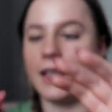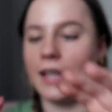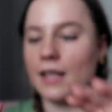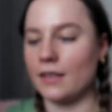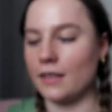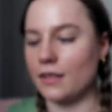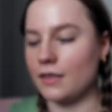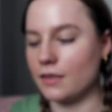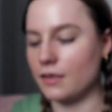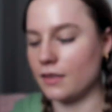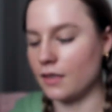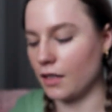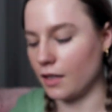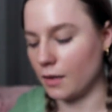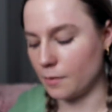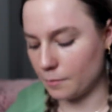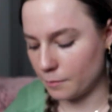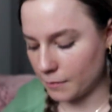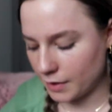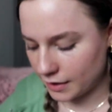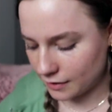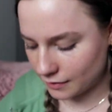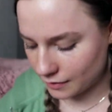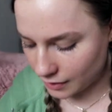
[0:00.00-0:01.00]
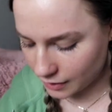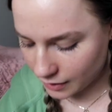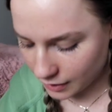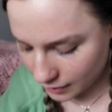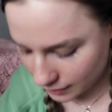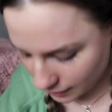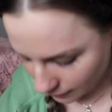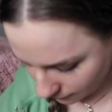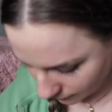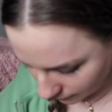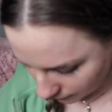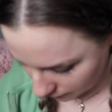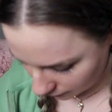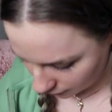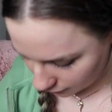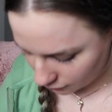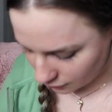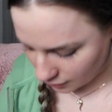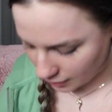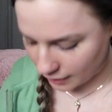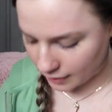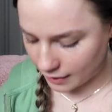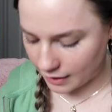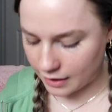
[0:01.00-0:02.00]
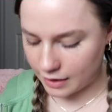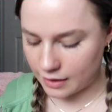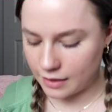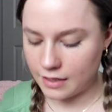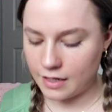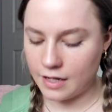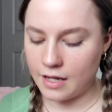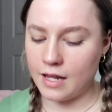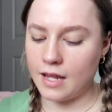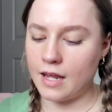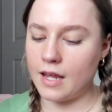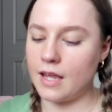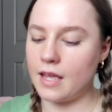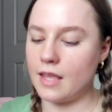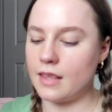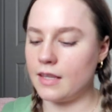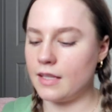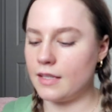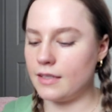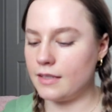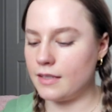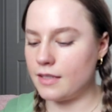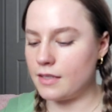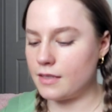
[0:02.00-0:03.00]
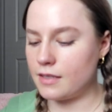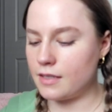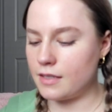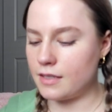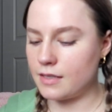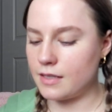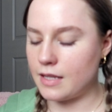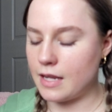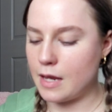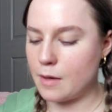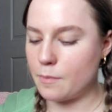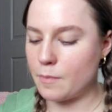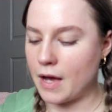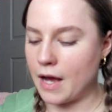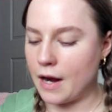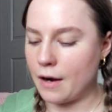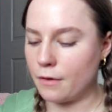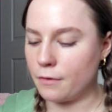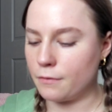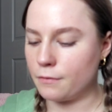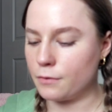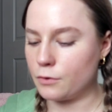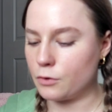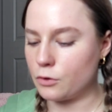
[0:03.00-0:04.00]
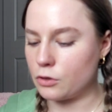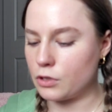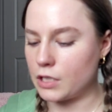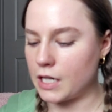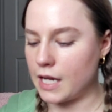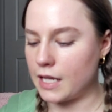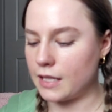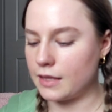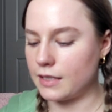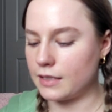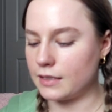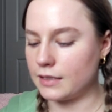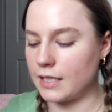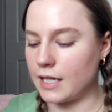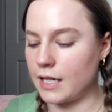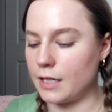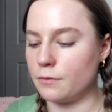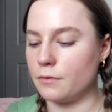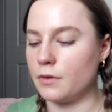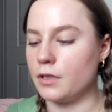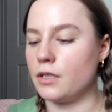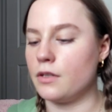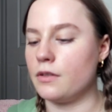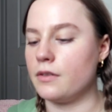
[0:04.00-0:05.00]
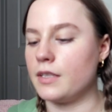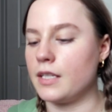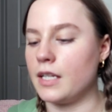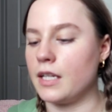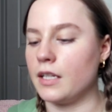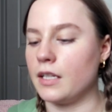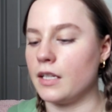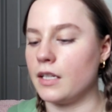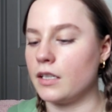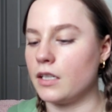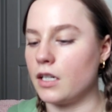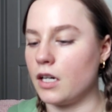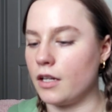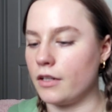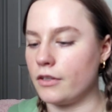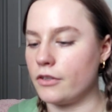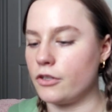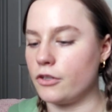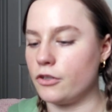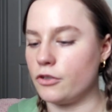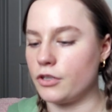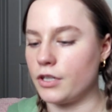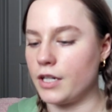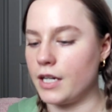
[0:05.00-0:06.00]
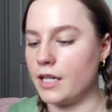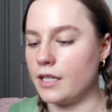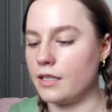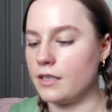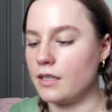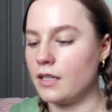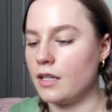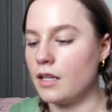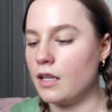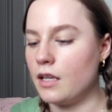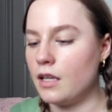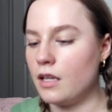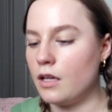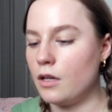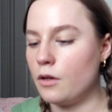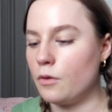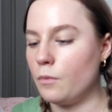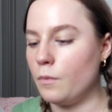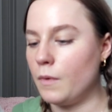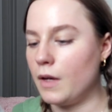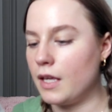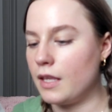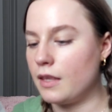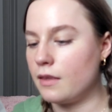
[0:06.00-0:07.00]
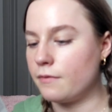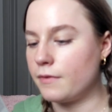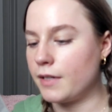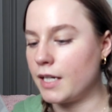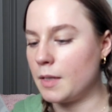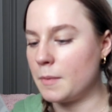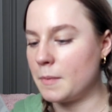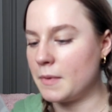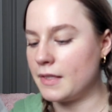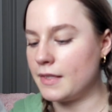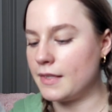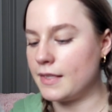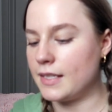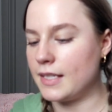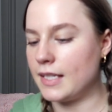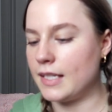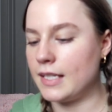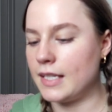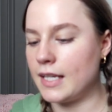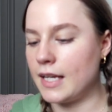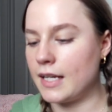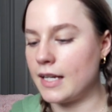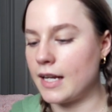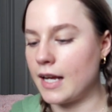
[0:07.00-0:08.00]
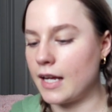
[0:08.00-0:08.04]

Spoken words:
That looks amazing. I definitely want to try that. And then this is the Powerful Strength Line Reducing Concentrate with vitamin C and